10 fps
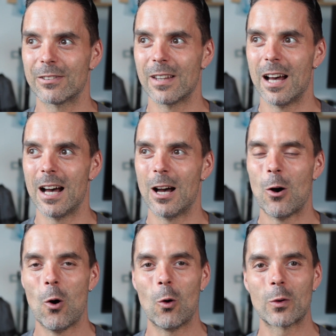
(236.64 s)

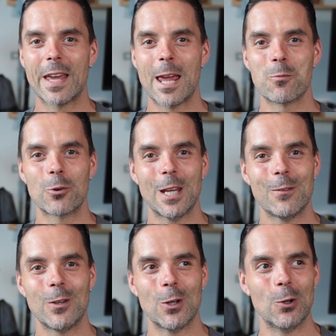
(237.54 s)
whole game
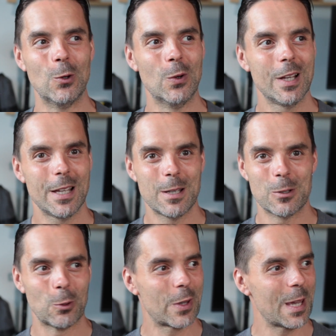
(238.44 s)
review,
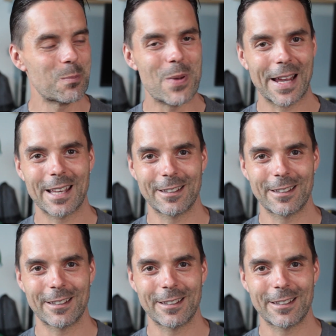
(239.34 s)
looking back